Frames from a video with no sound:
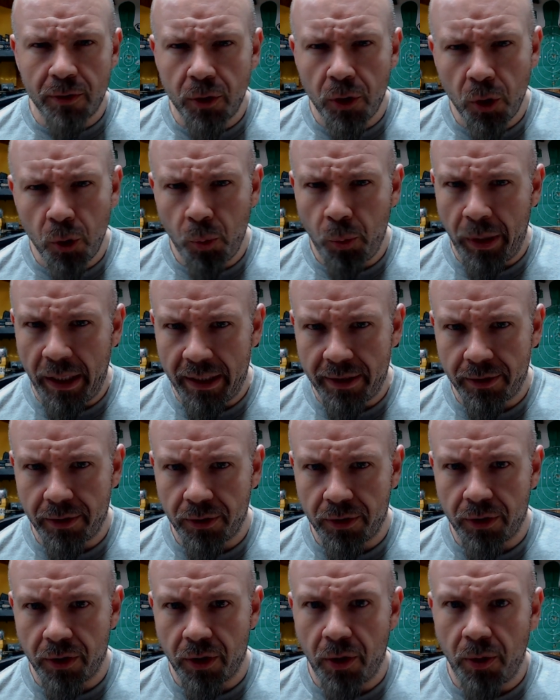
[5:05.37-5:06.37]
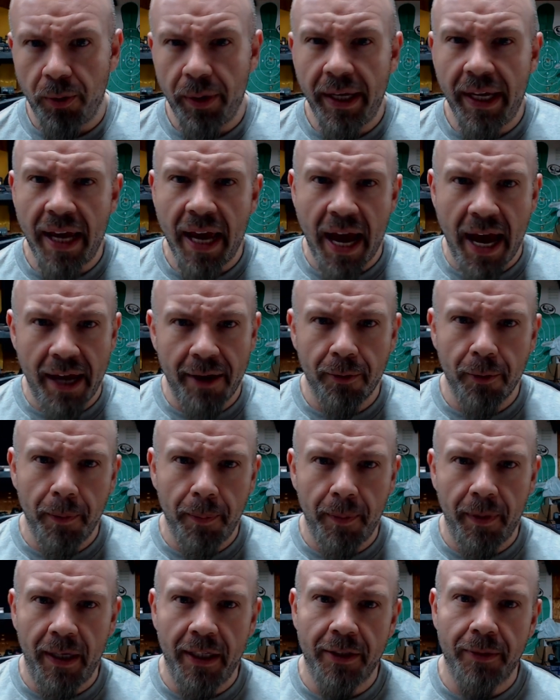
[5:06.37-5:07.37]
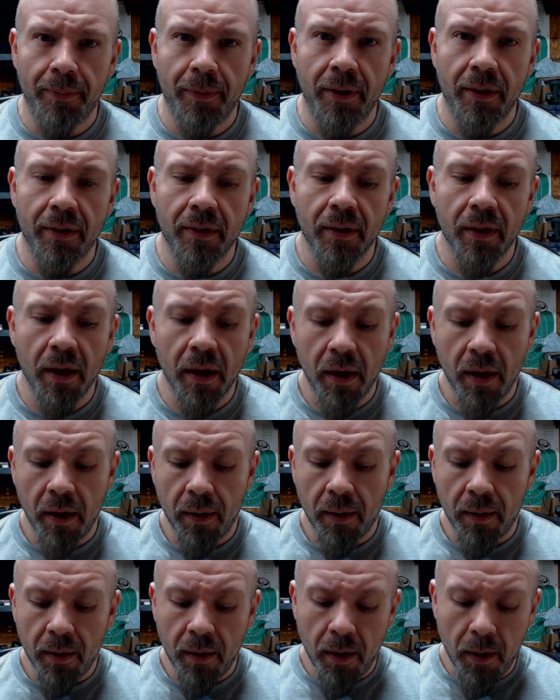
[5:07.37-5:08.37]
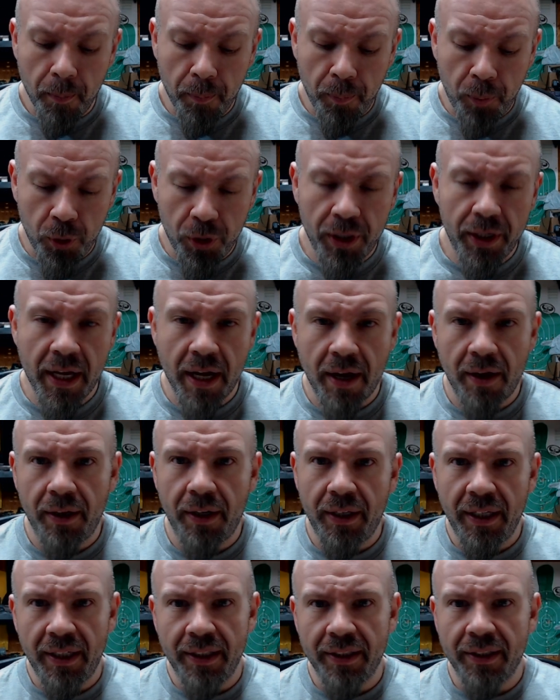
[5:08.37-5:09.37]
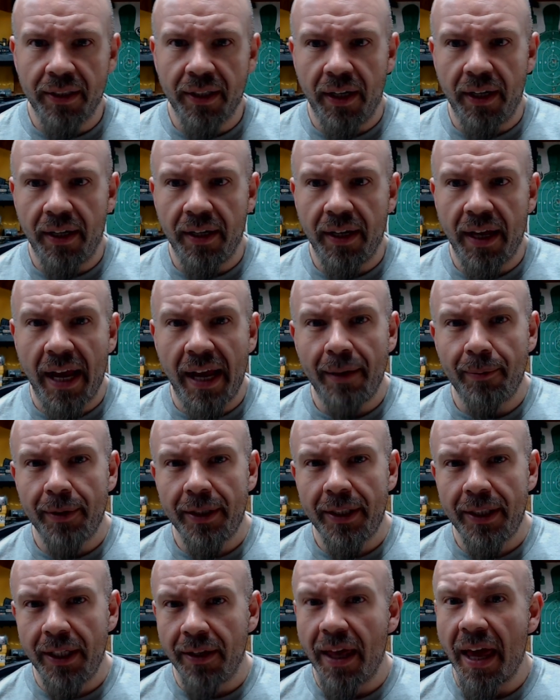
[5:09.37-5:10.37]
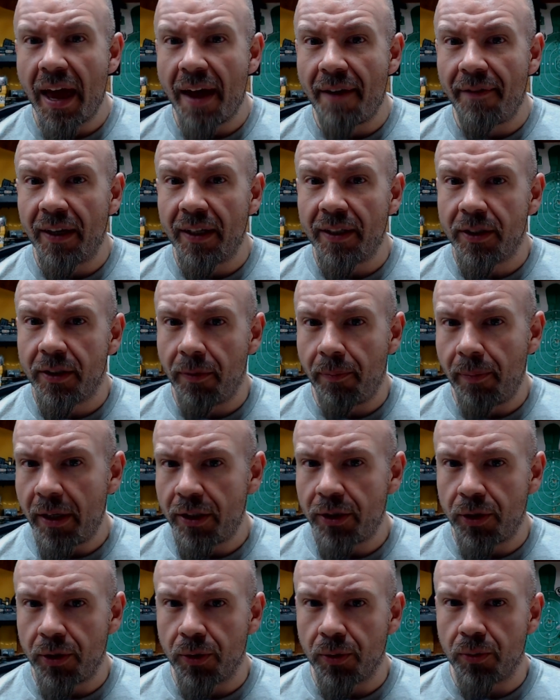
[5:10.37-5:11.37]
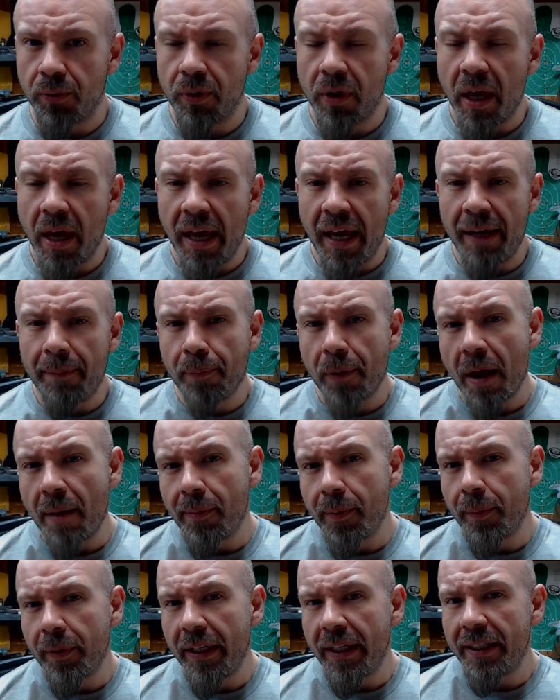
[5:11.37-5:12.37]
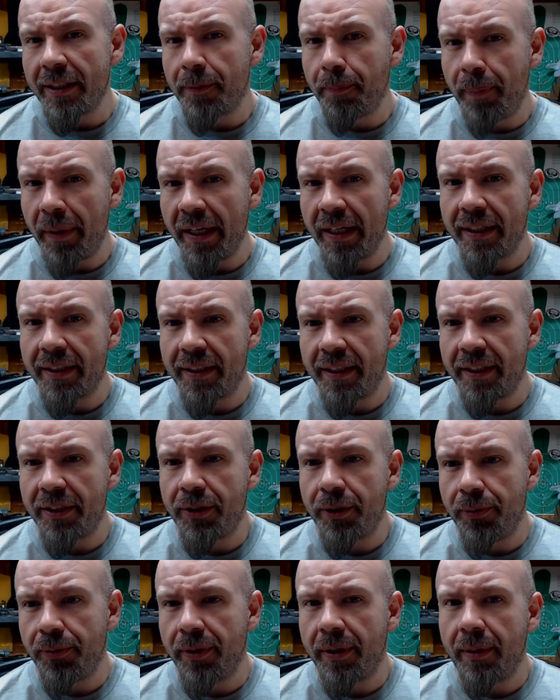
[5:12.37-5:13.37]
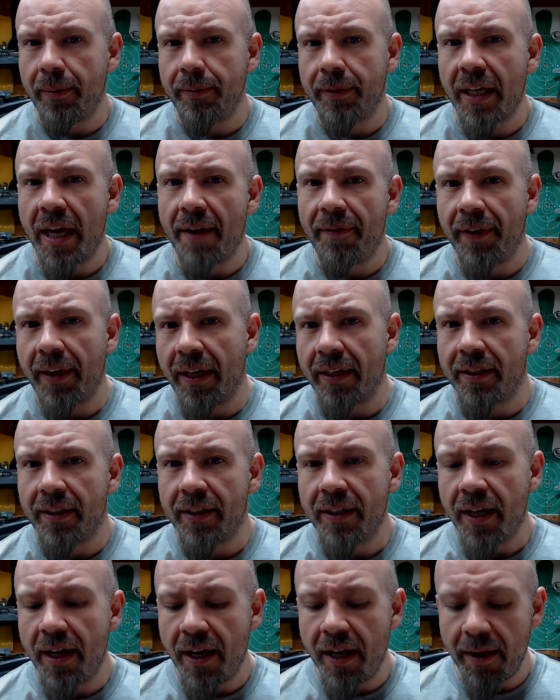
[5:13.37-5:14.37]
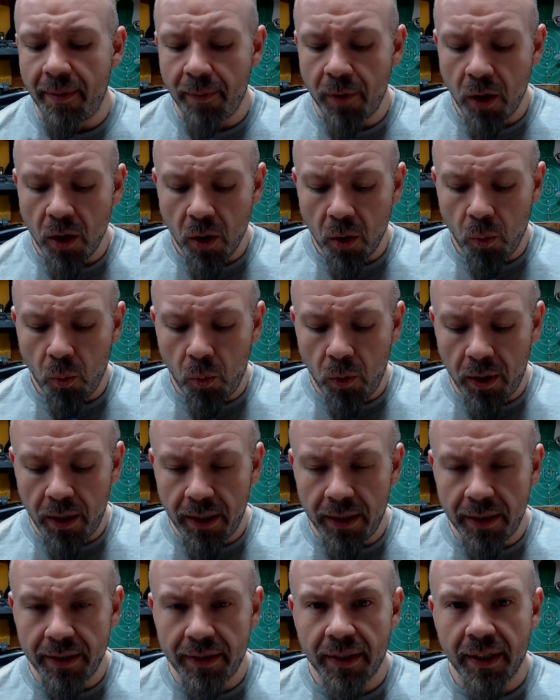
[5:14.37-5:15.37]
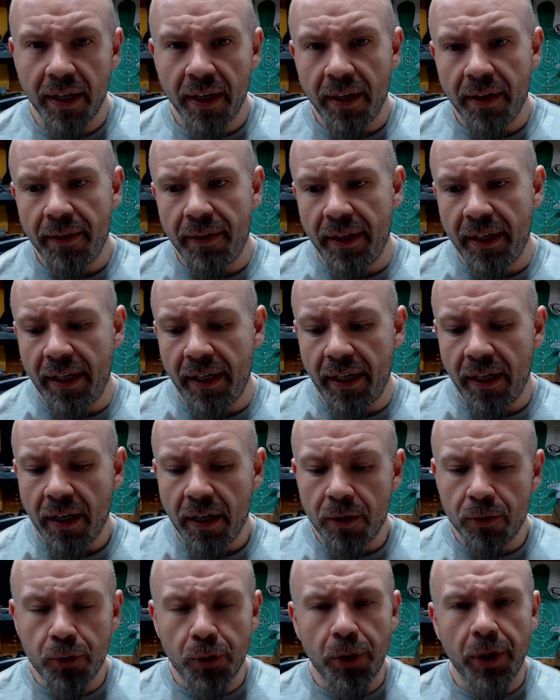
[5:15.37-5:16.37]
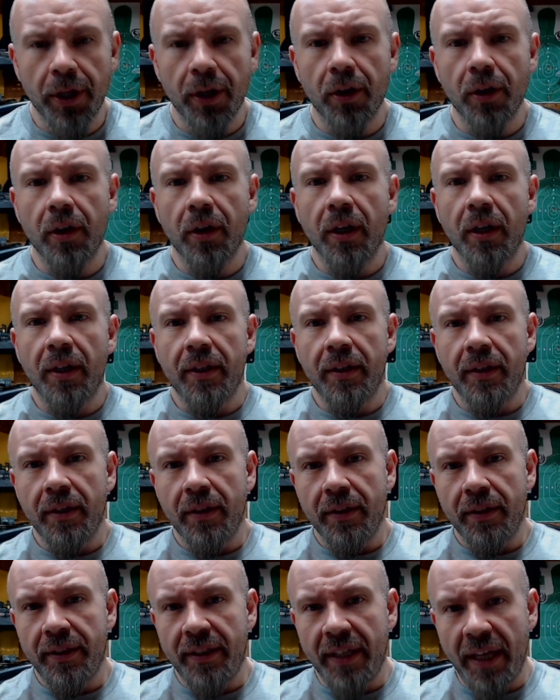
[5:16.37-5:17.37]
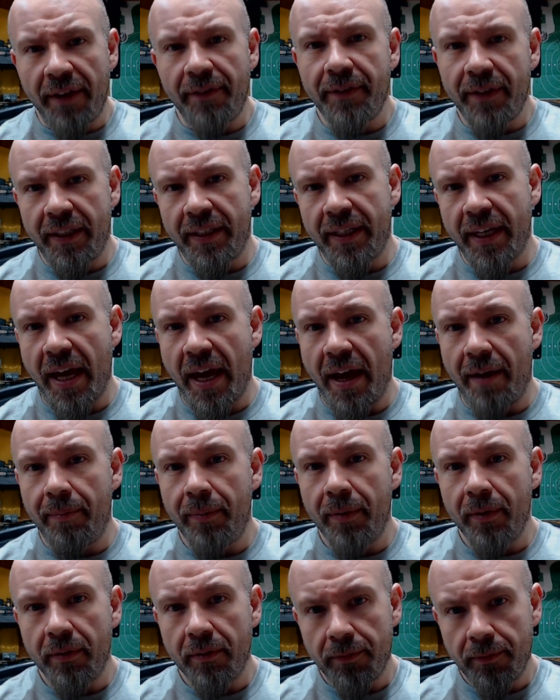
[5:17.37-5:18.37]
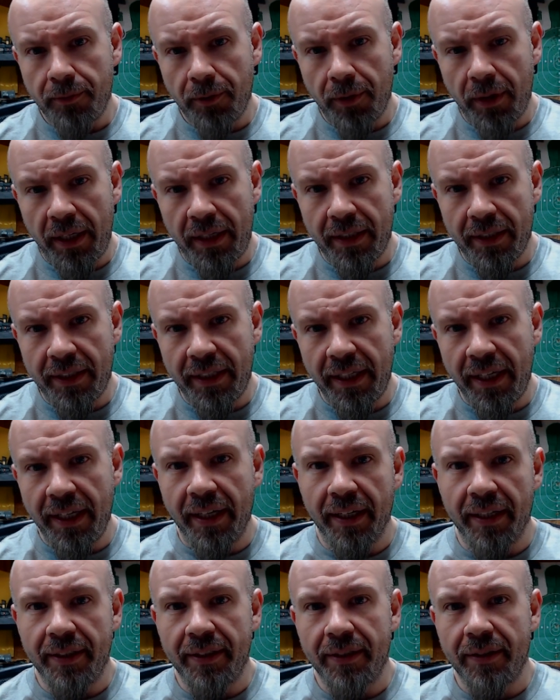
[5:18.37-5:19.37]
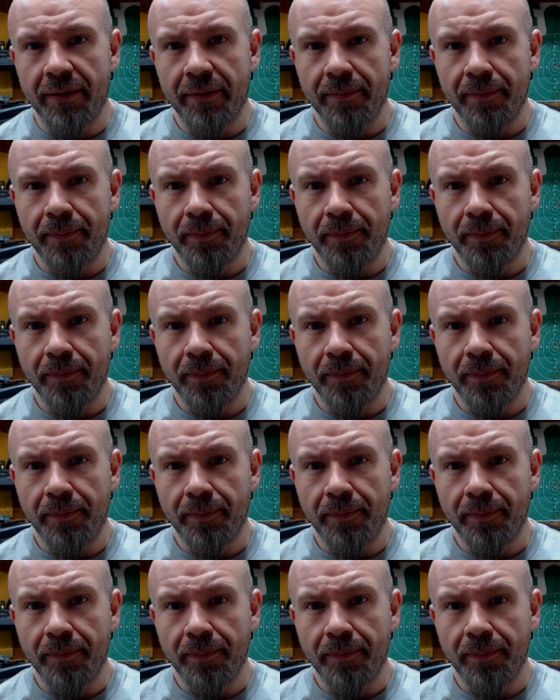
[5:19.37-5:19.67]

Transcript: 2 weeks or so, he had a replacement, put it down in his gun, and he was still having some issue. Probably his biggest issue that he was having at the time was the trigger safety tab in the dingus.